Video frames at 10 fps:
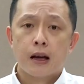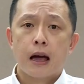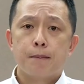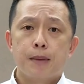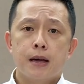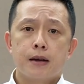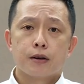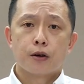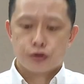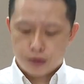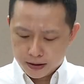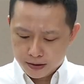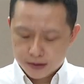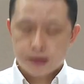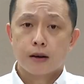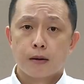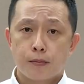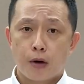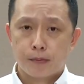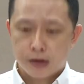and pay contractors
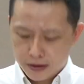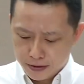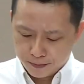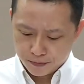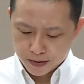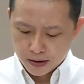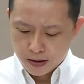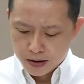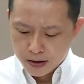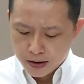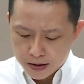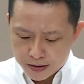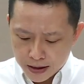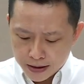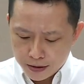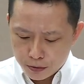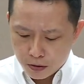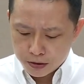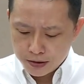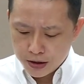promptly. Second,
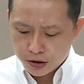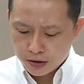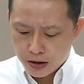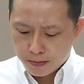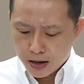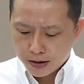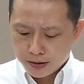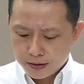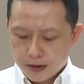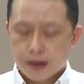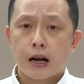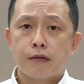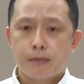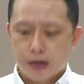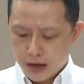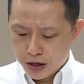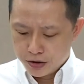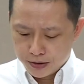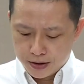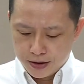coordination amongst government
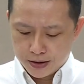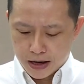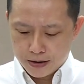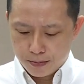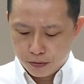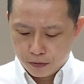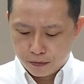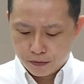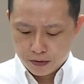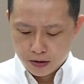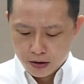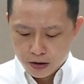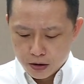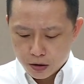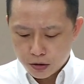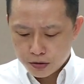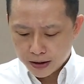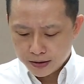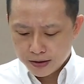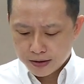agencies can improve.
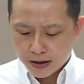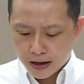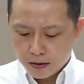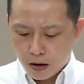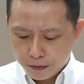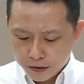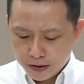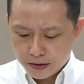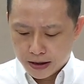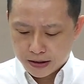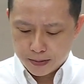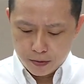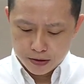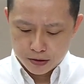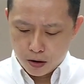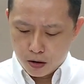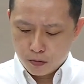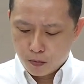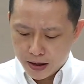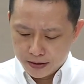Contractors can often experience
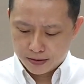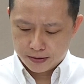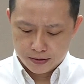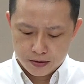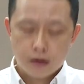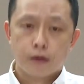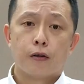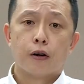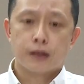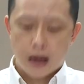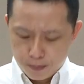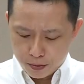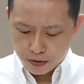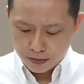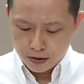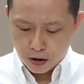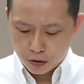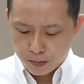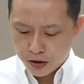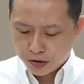long waits for temporary
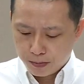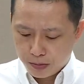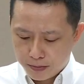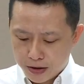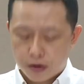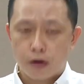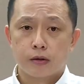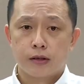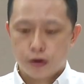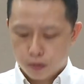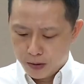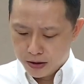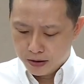occupation permits, or TOP,